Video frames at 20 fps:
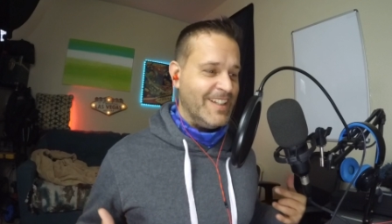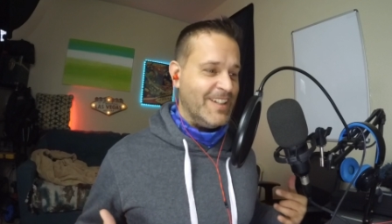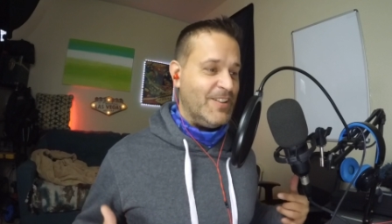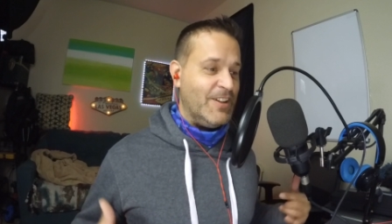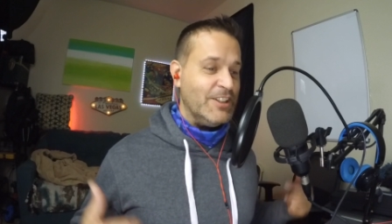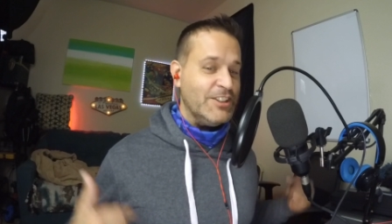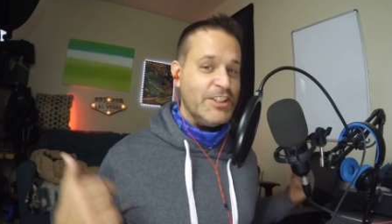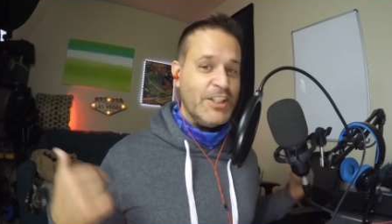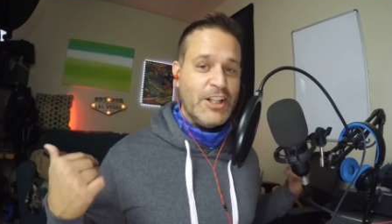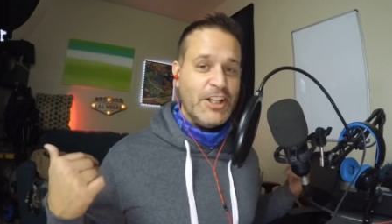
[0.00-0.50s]
I
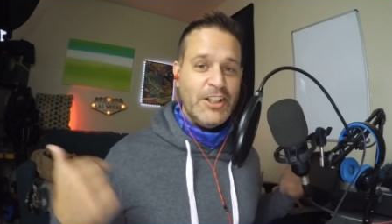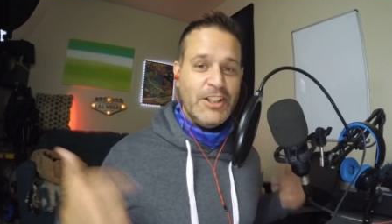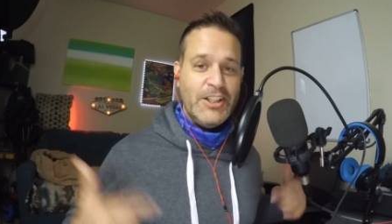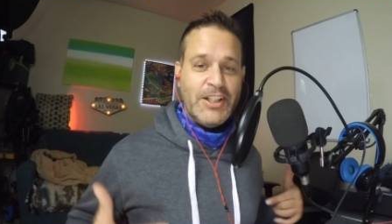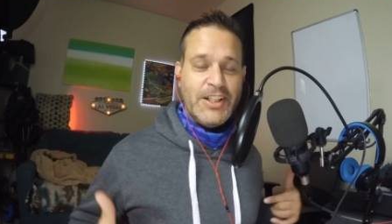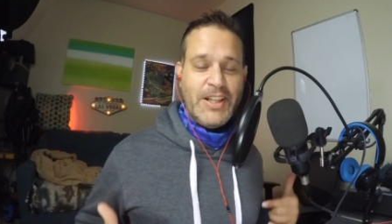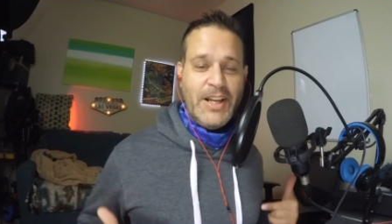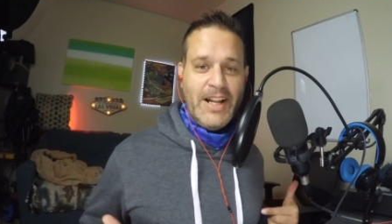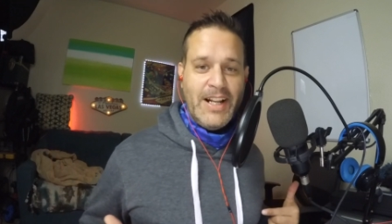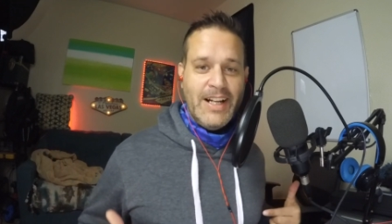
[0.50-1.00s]
want you
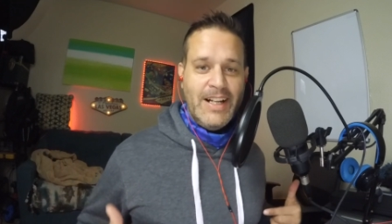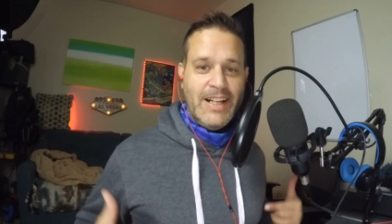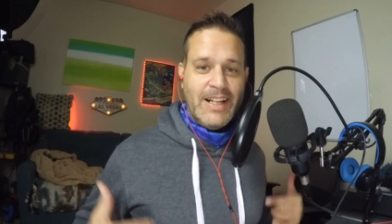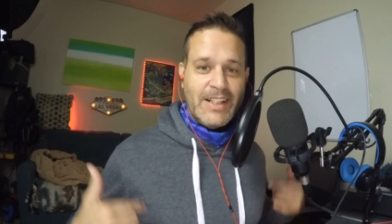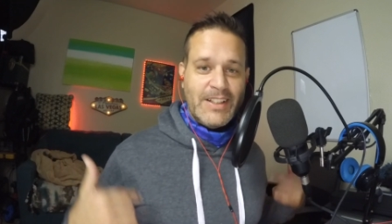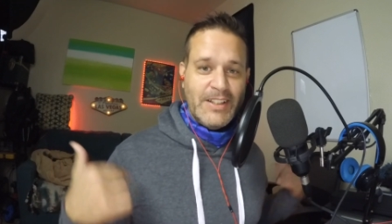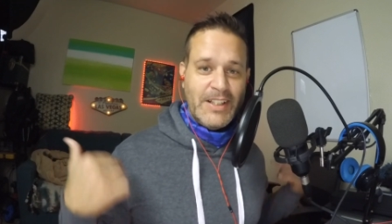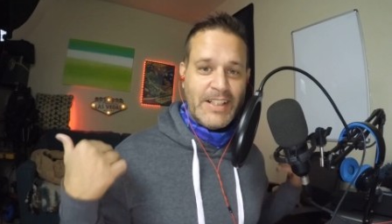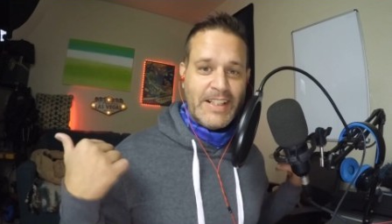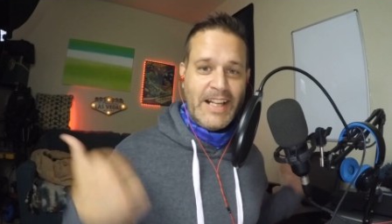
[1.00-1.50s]
to
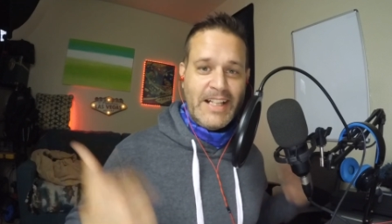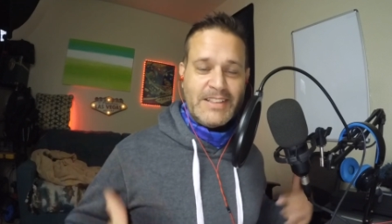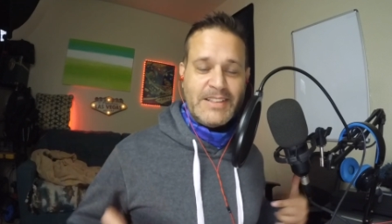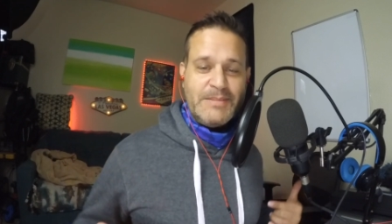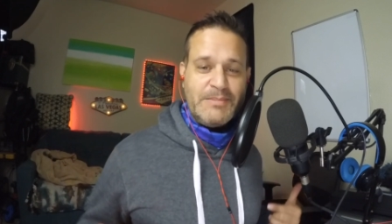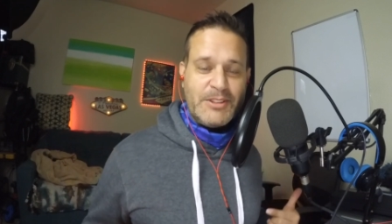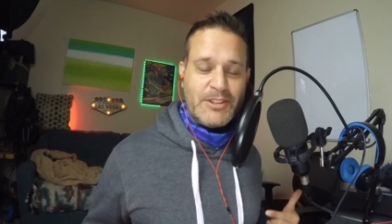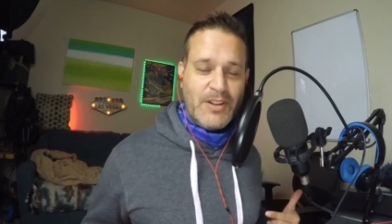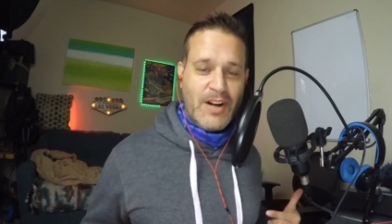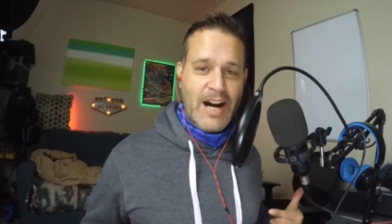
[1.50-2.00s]
click that
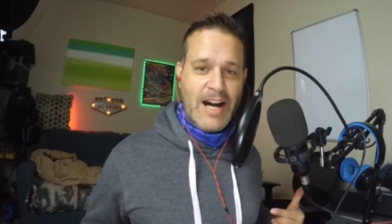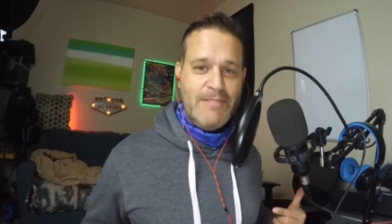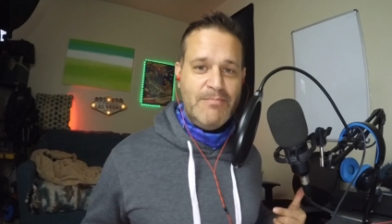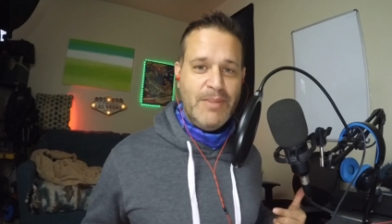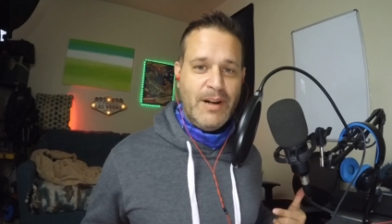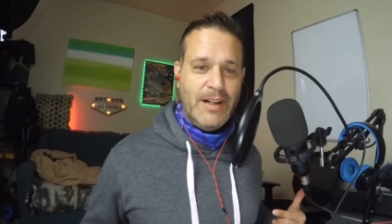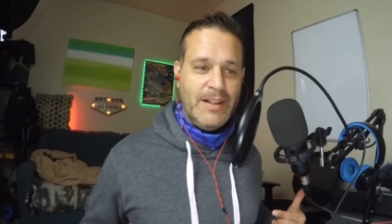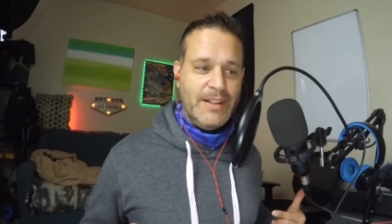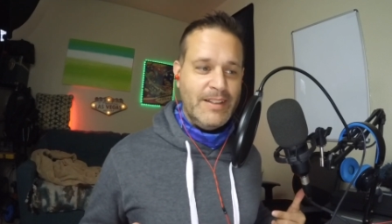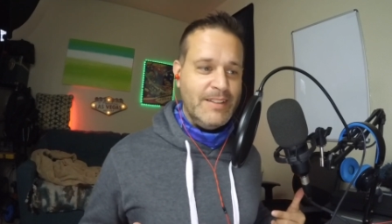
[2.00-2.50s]
subscribe
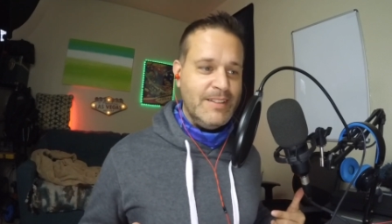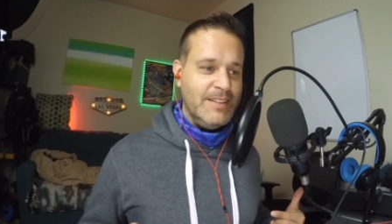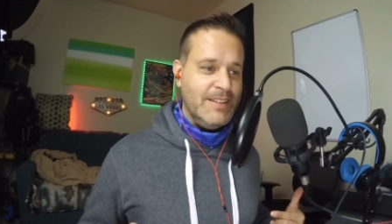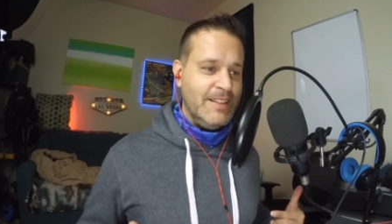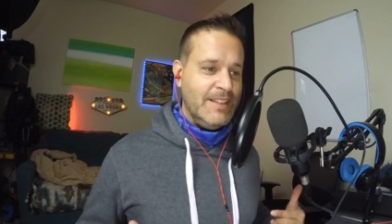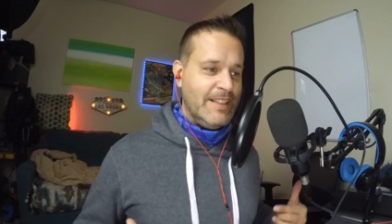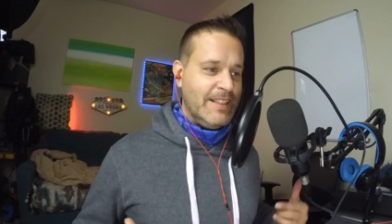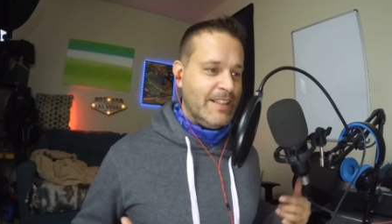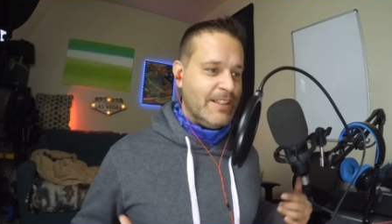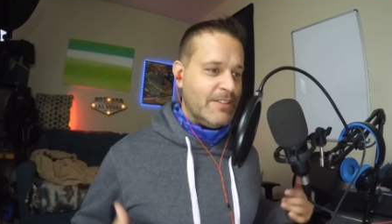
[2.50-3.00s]
button
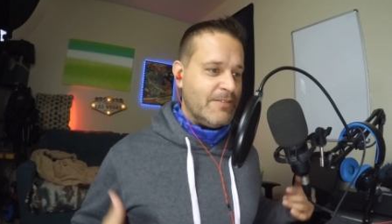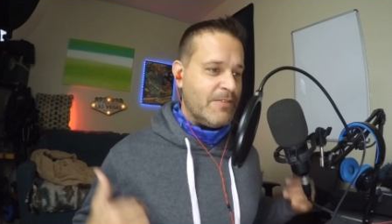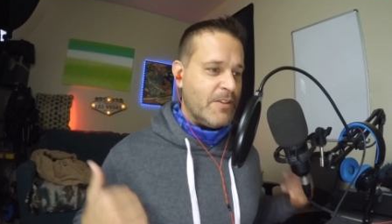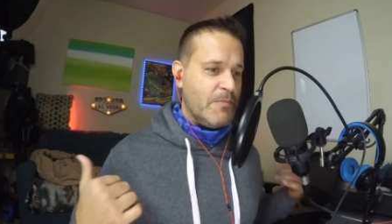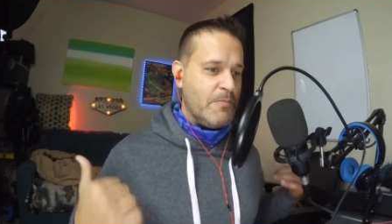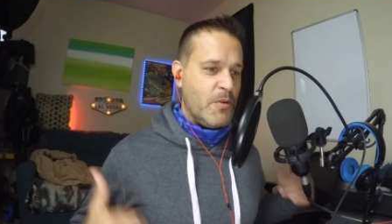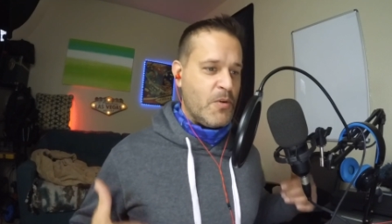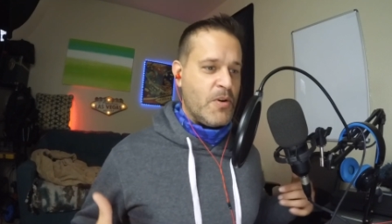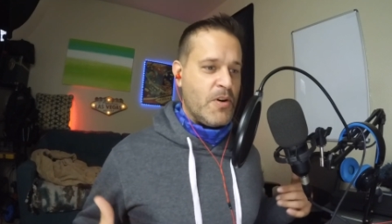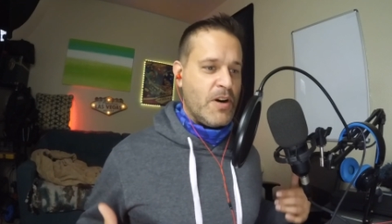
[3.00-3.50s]
for
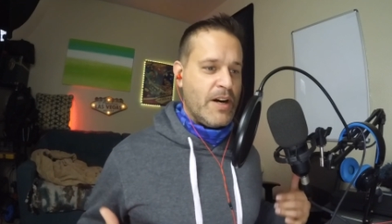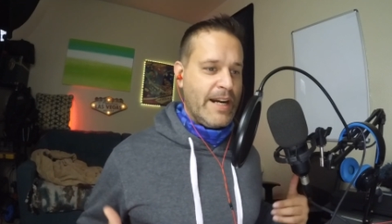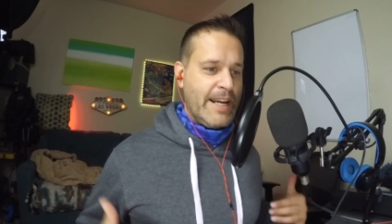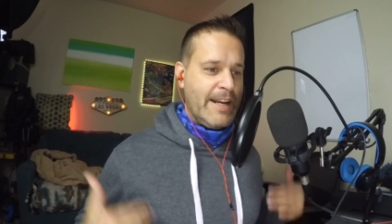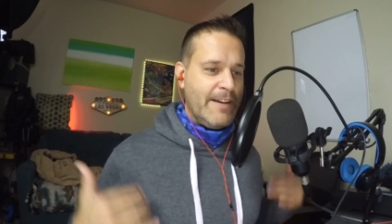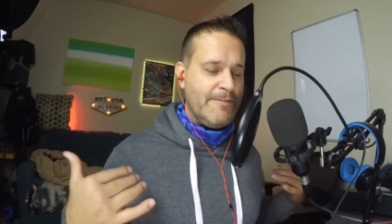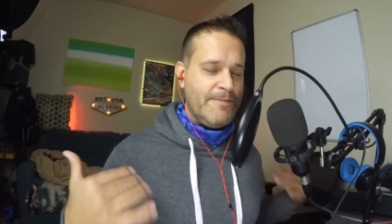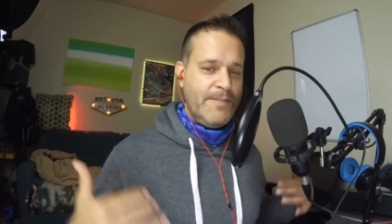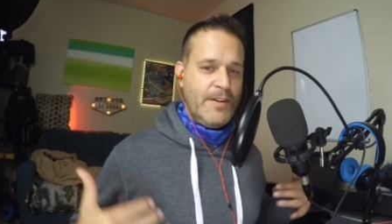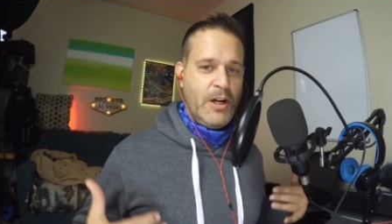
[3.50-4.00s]
more
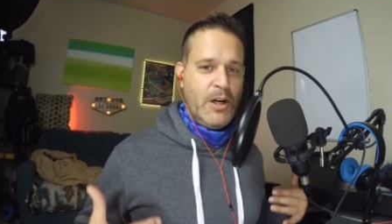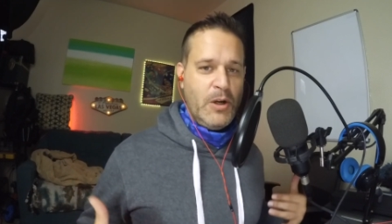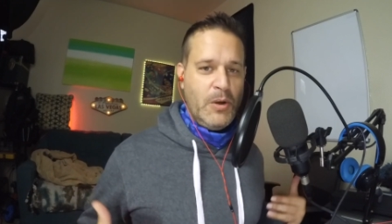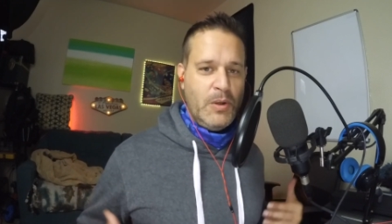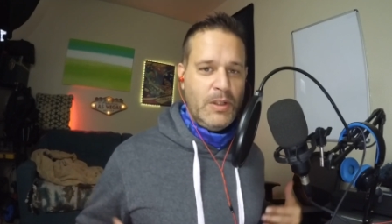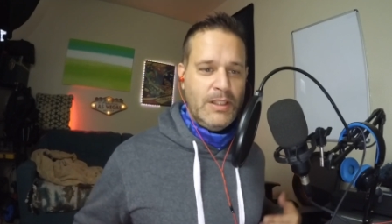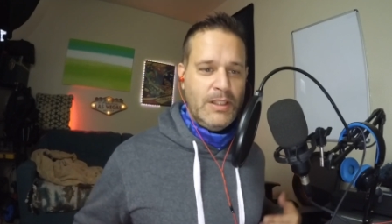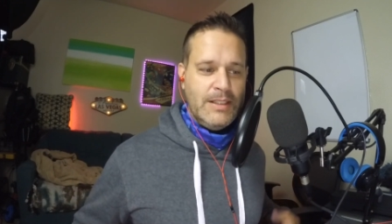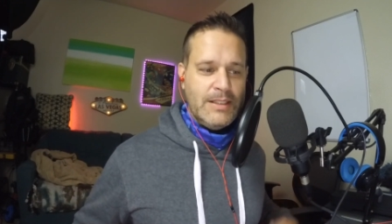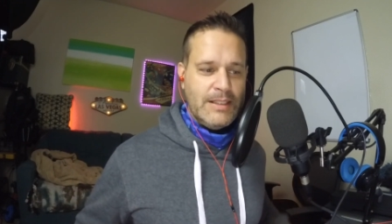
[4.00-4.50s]

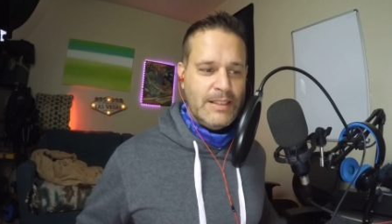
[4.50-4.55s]
info.